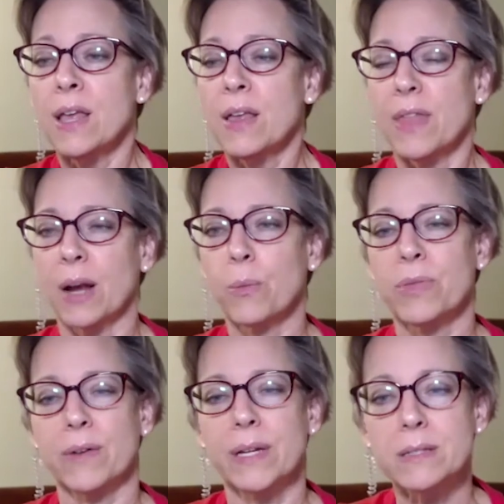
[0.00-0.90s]

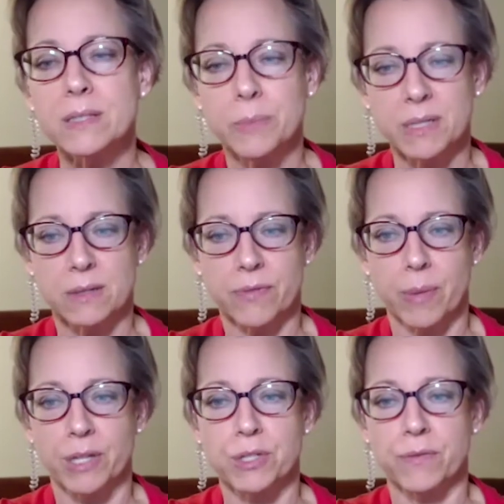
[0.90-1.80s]
there is some
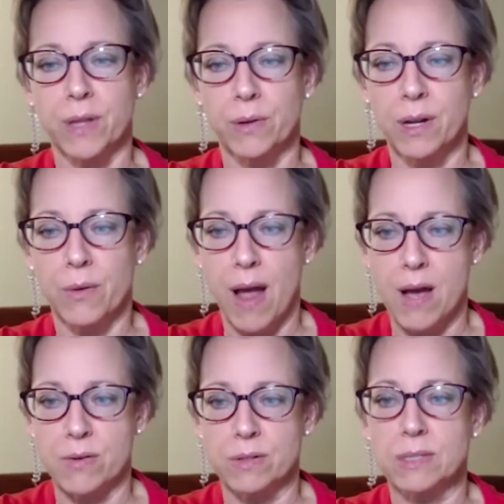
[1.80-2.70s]
misinformation floating
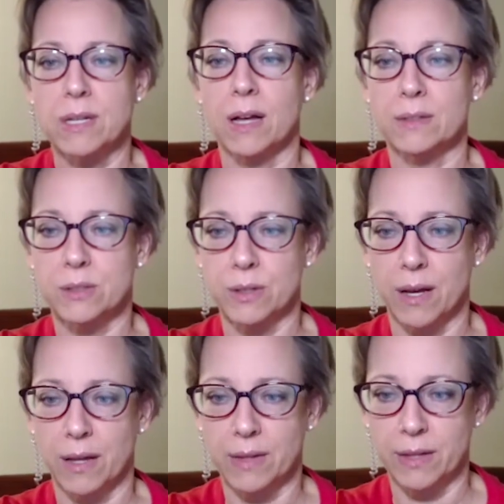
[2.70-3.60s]
around
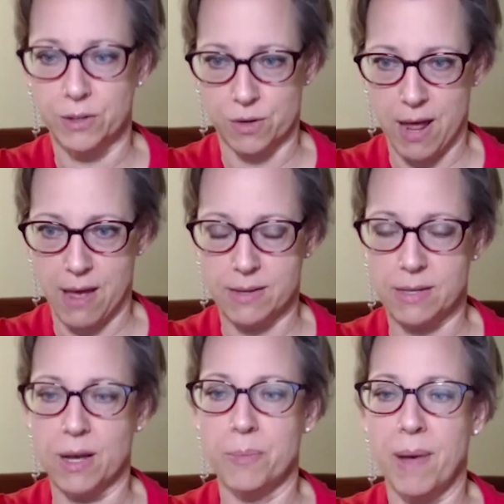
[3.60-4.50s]
on the internet
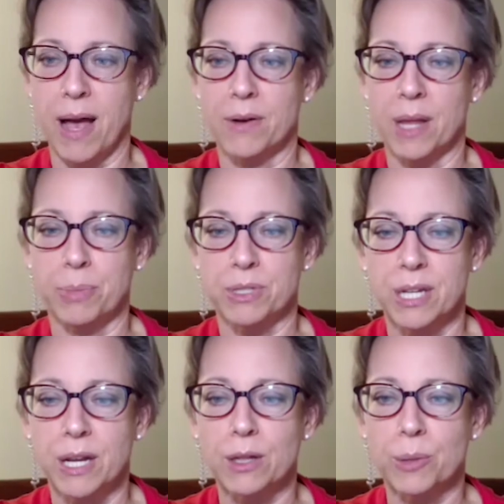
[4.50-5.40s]
about a
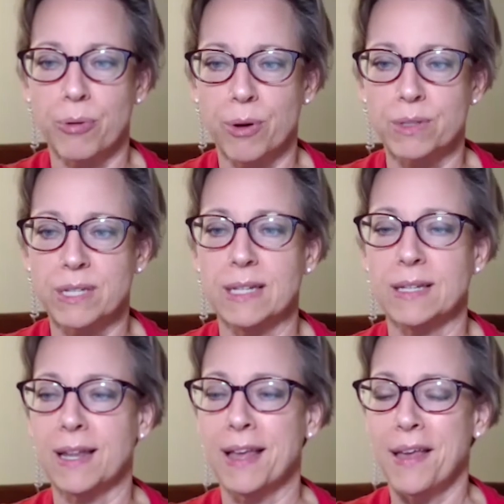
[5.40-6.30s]
particular protein